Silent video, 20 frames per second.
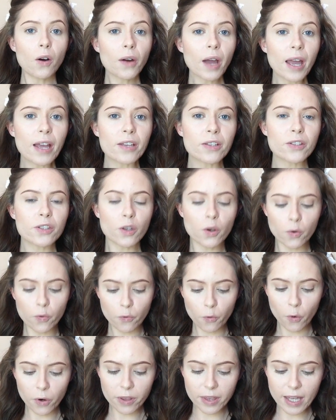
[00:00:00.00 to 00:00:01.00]
Okay, so
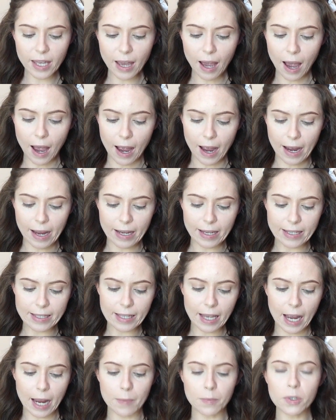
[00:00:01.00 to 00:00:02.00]
for the eyes,
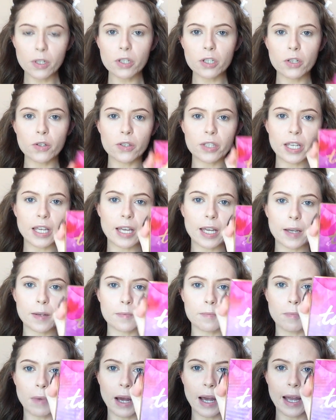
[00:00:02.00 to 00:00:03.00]
I'm just
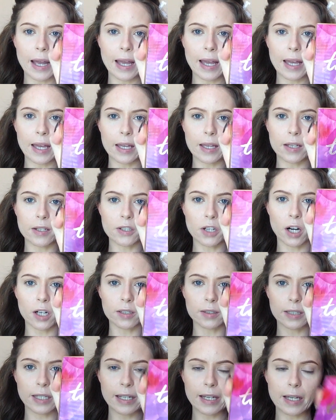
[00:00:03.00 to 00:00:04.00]
using my
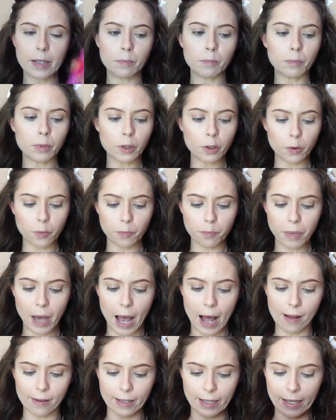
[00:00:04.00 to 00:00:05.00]
Tartelette in Bloom
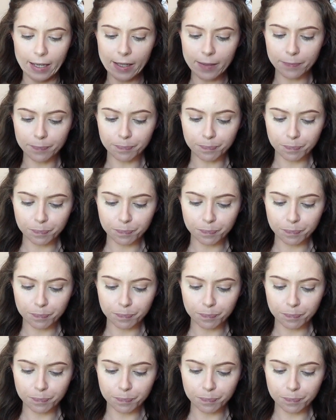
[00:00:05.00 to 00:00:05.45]
palette.